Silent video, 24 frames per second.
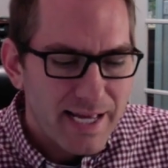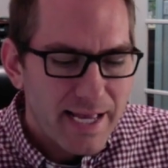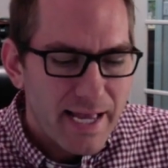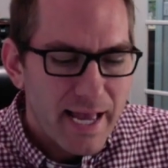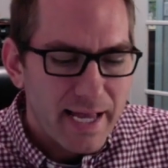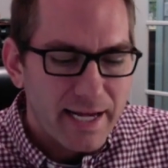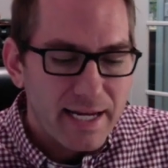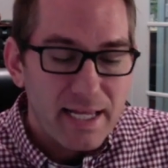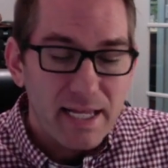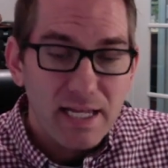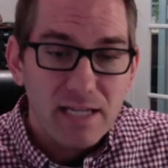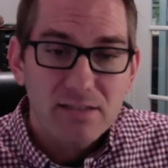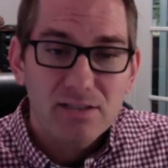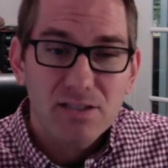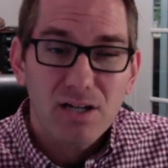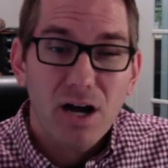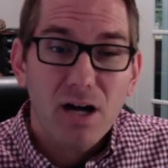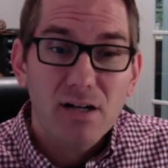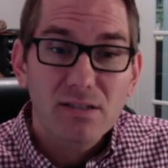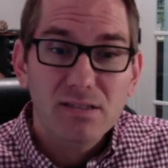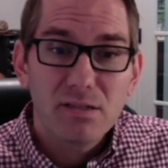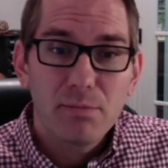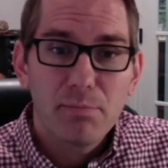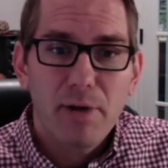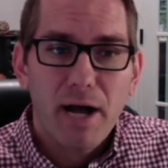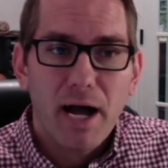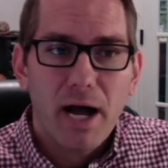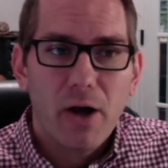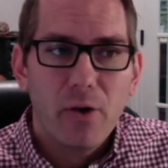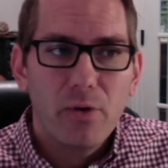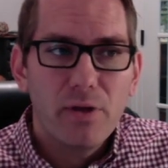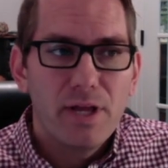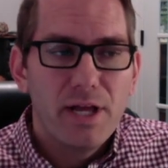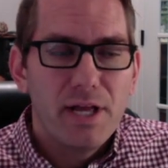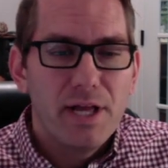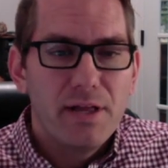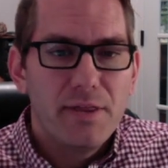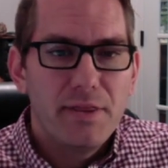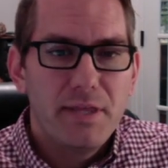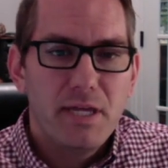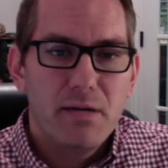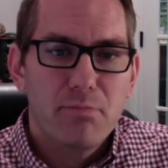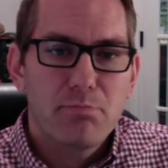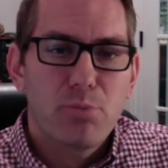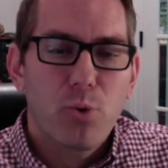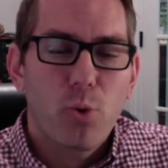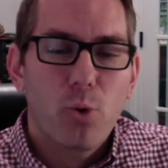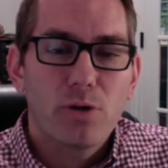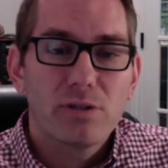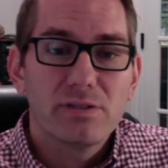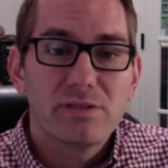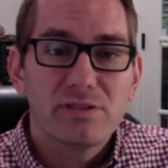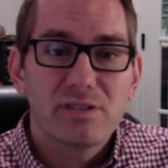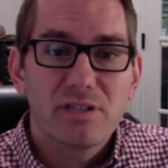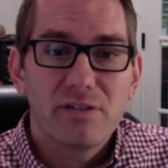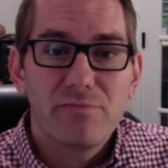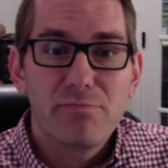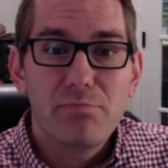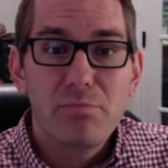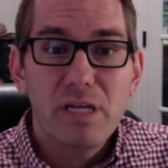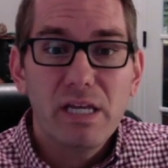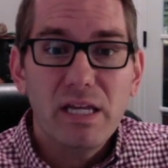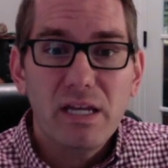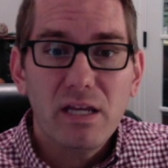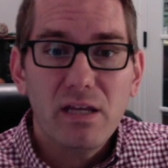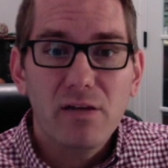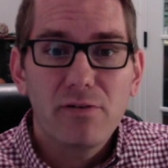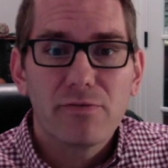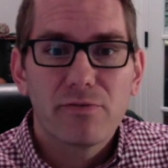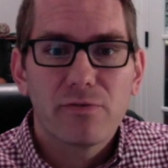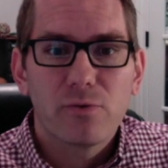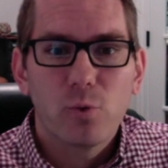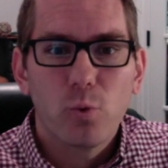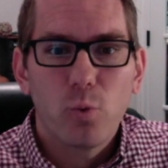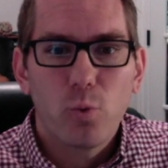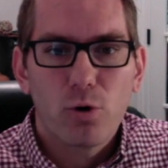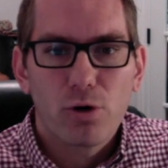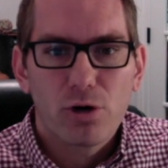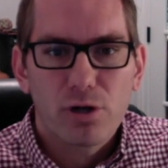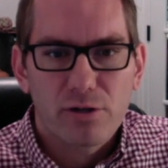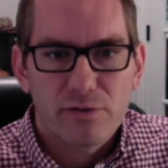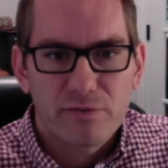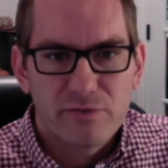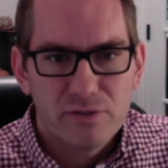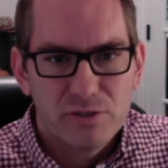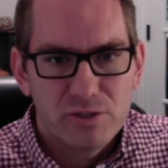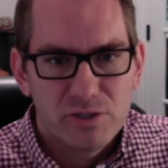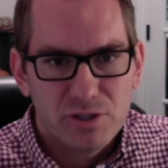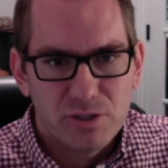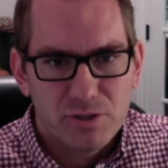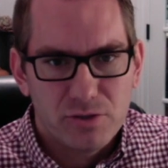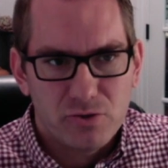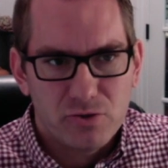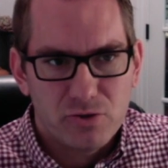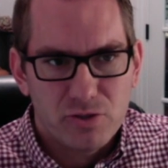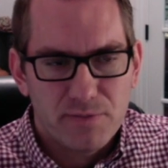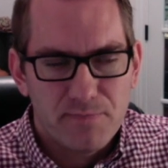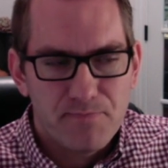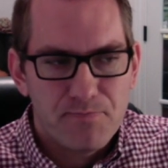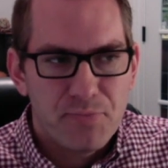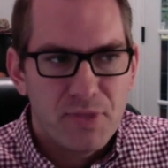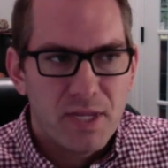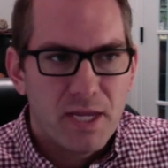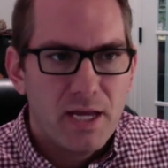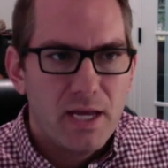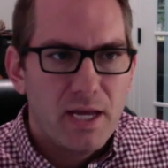and he talked about the importance of meaningful work for children,